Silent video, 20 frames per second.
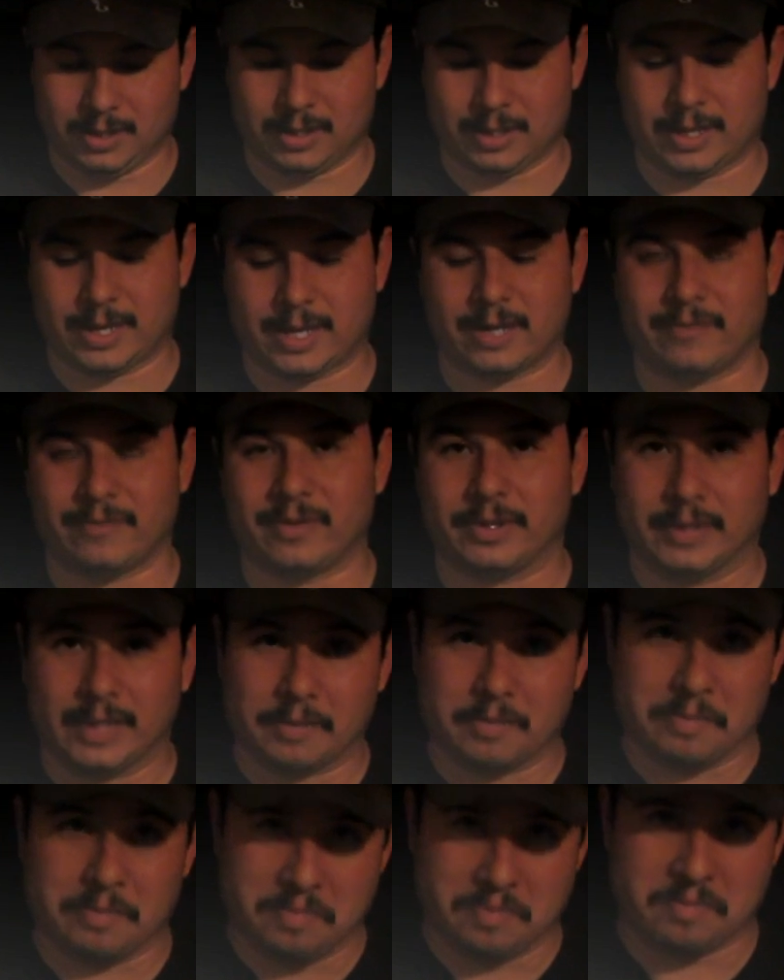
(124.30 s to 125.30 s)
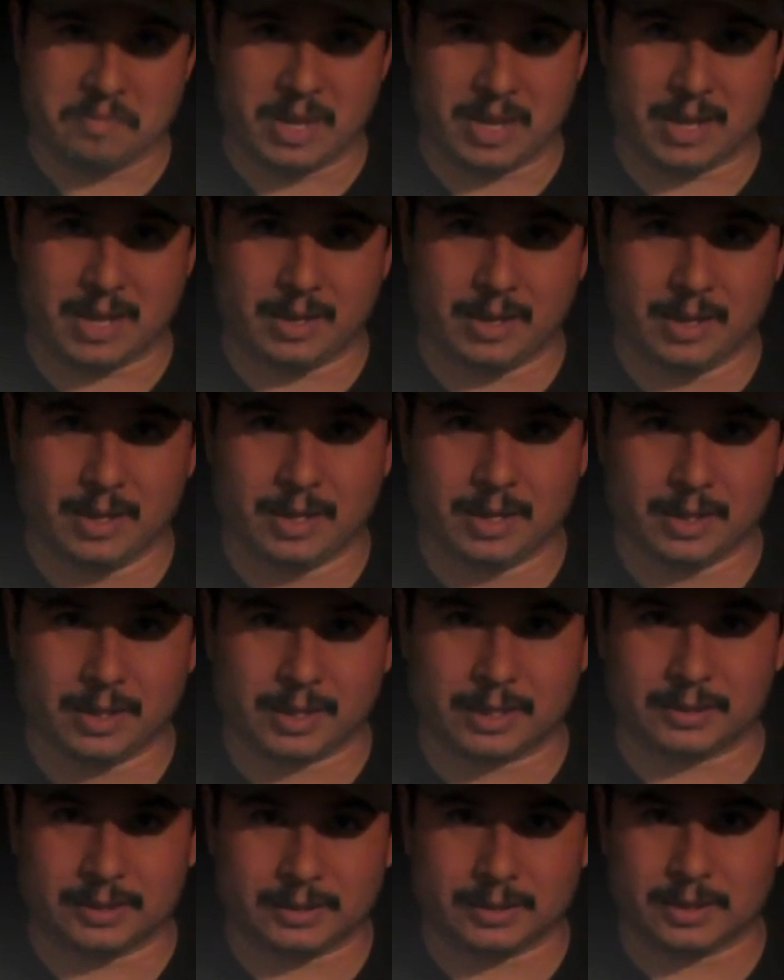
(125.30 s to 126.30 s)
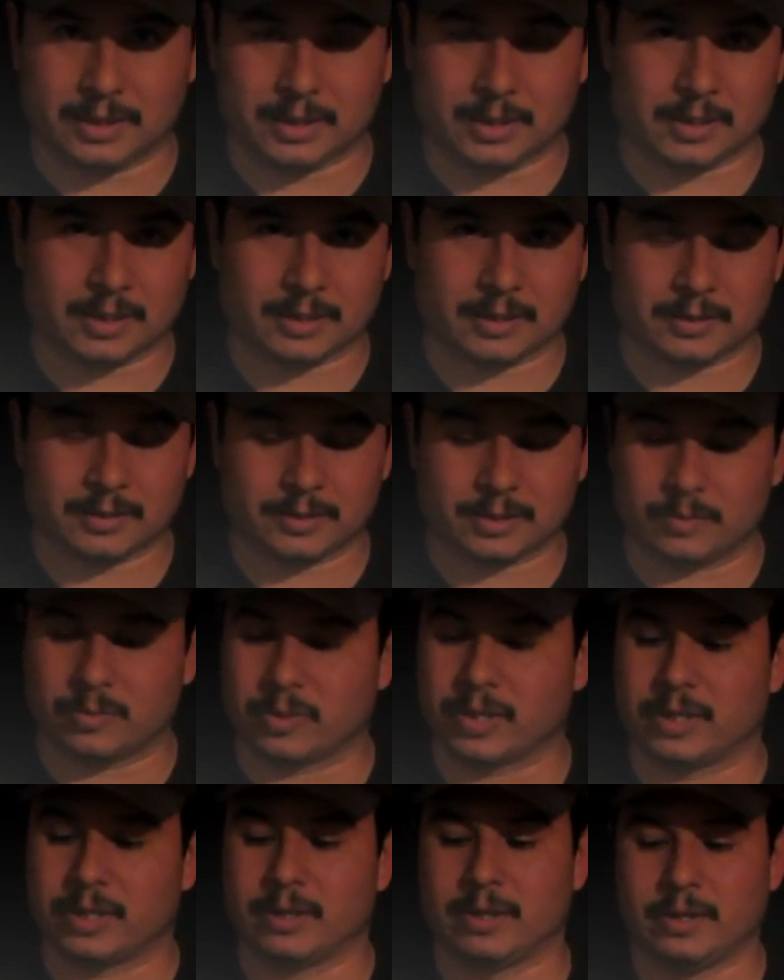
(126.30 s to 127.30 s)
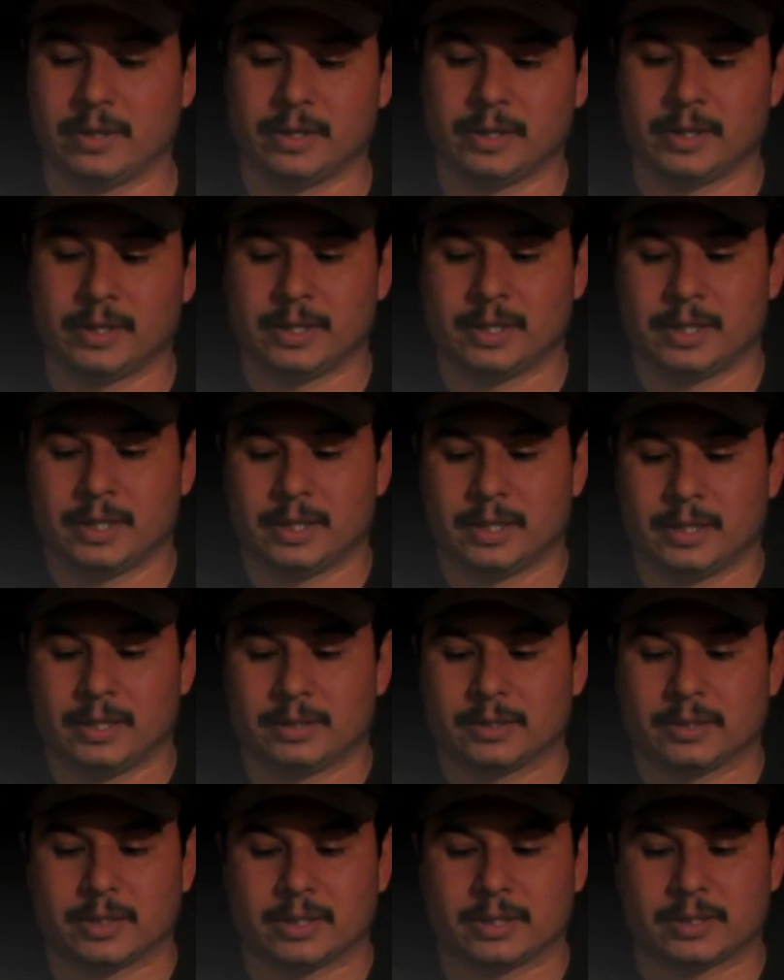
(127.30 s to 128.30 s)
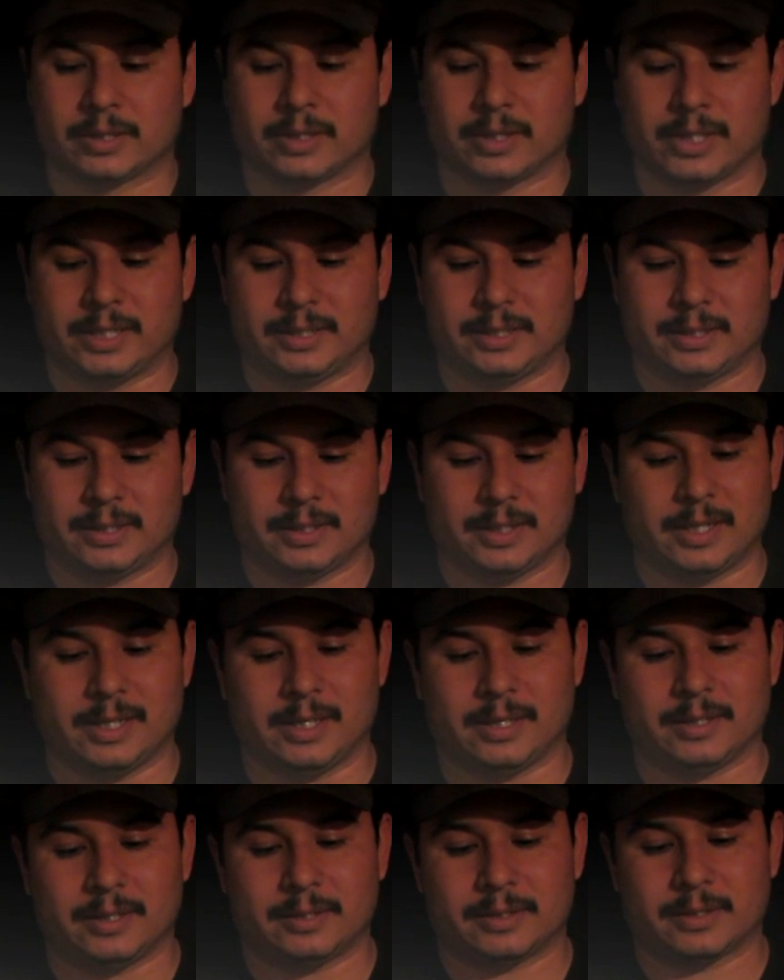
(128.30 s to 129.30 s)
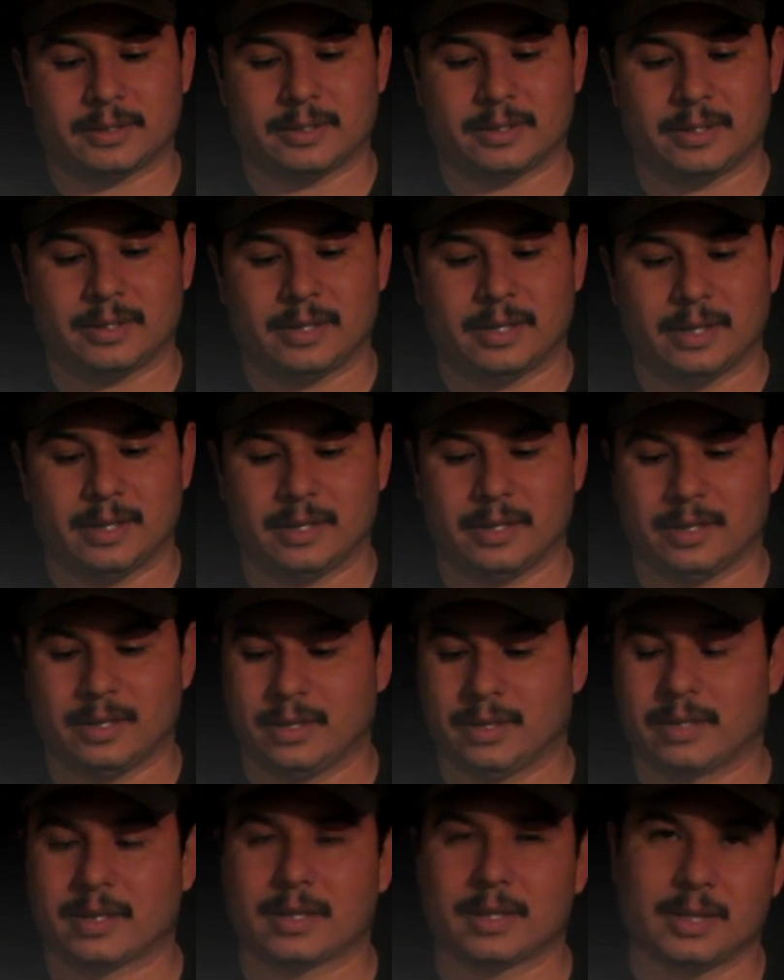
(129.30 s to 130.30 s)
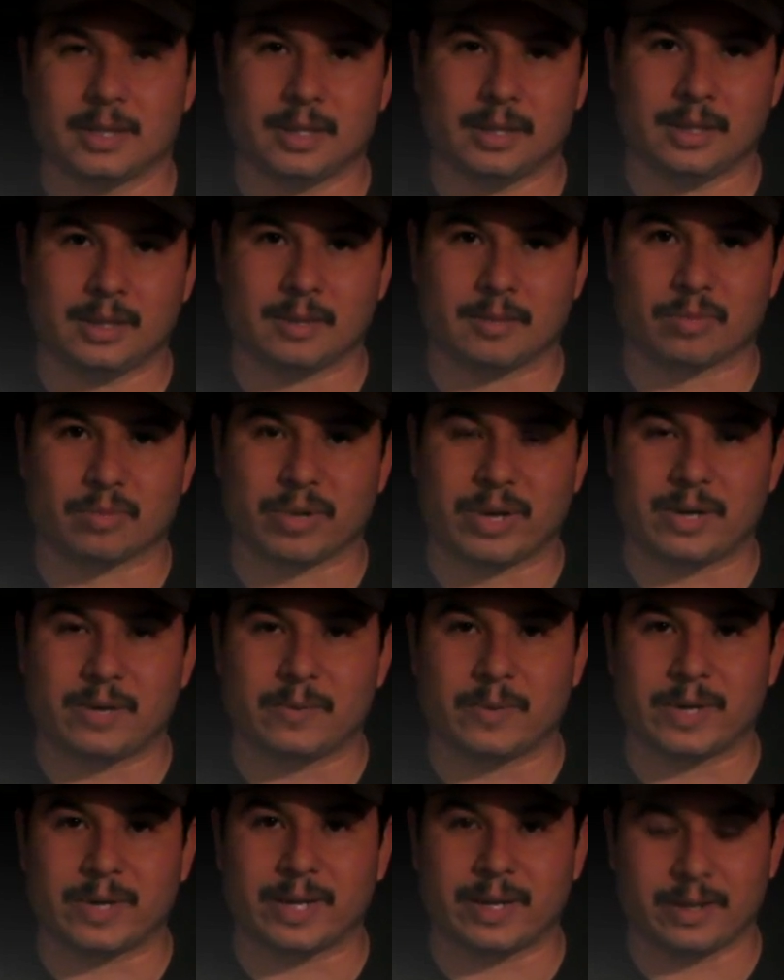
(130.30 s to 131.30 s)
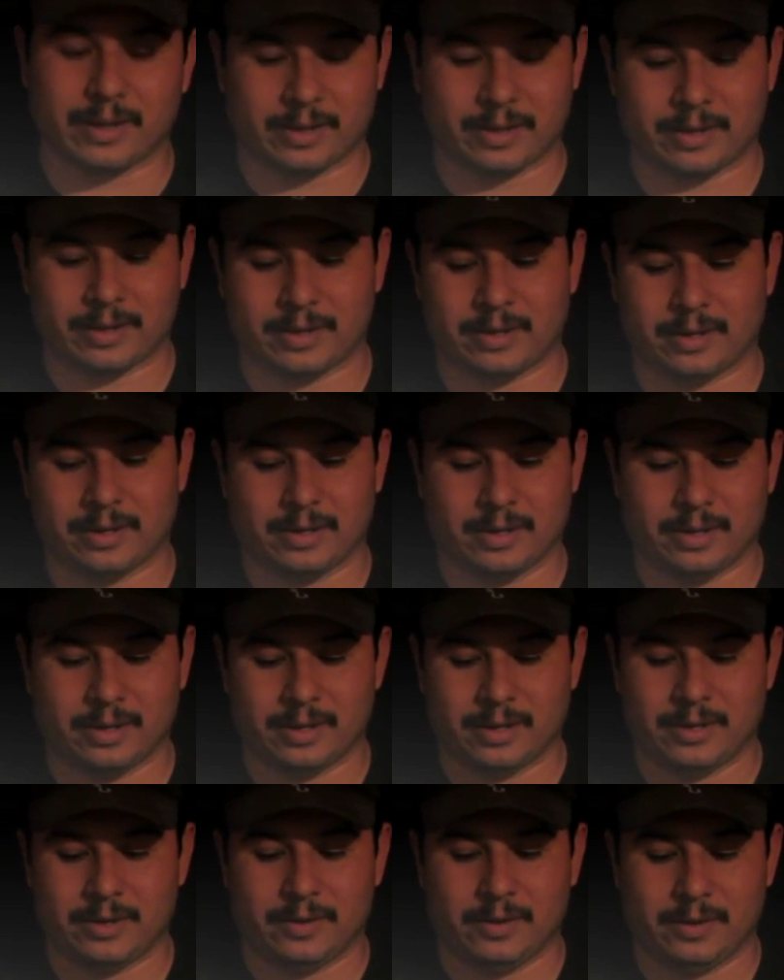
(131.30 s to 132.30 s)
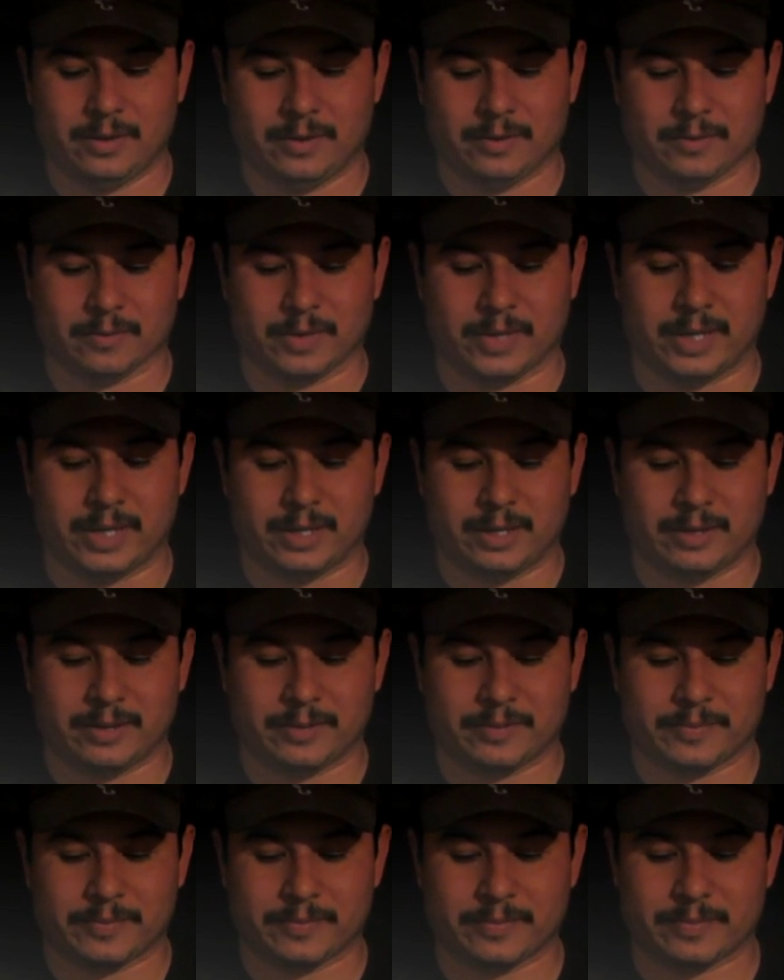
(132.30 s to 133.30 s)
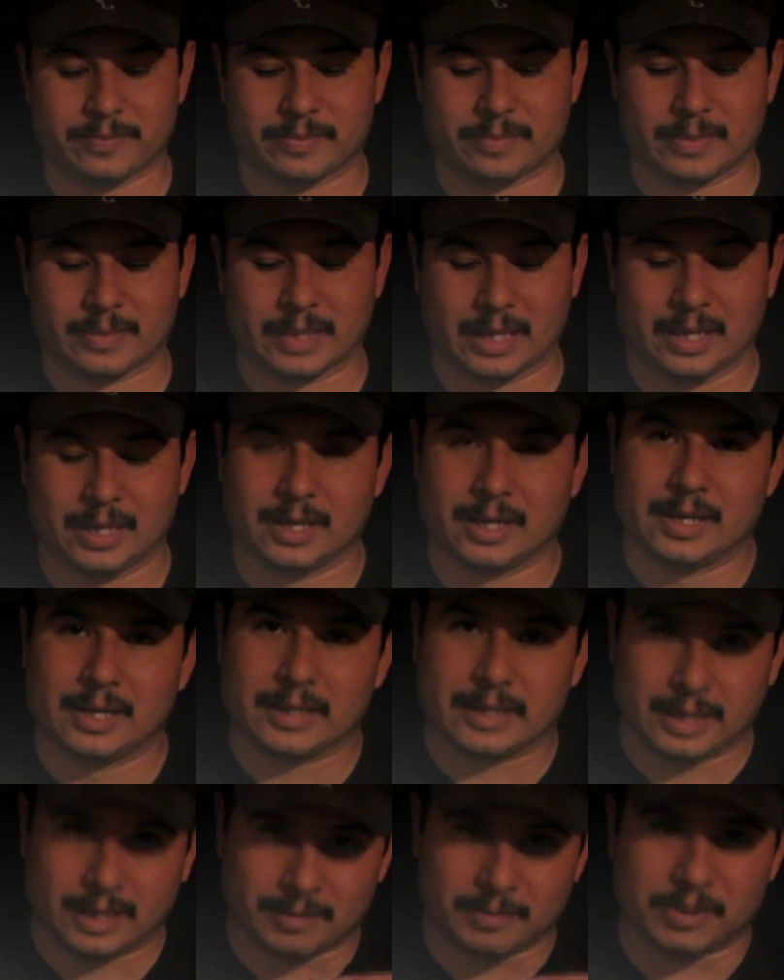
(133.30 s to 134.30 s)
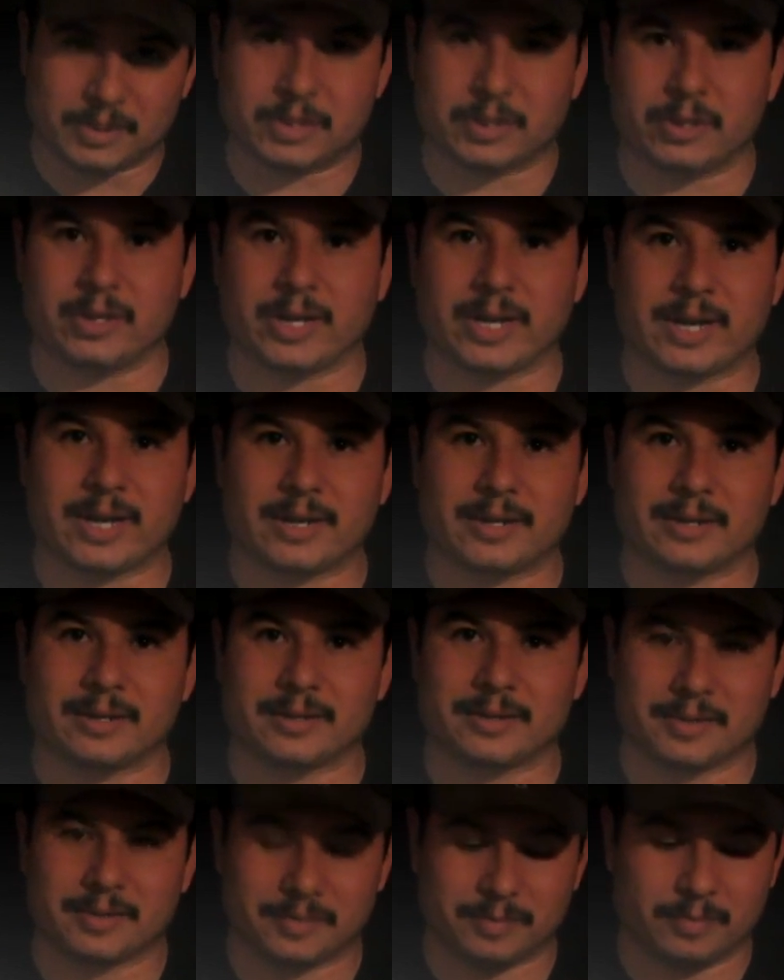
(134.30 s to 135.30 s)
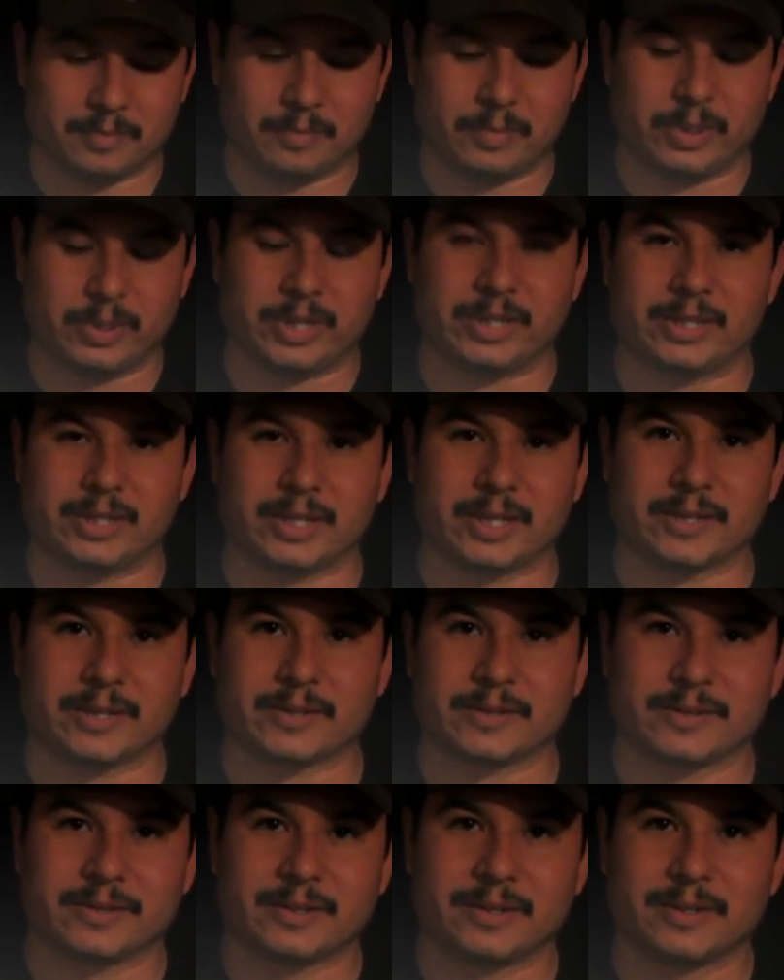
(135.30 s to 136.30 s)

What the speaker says: ahead of it that may get stuck somewhere. And so this is the breakaway rig. Now let me show you how to put it together.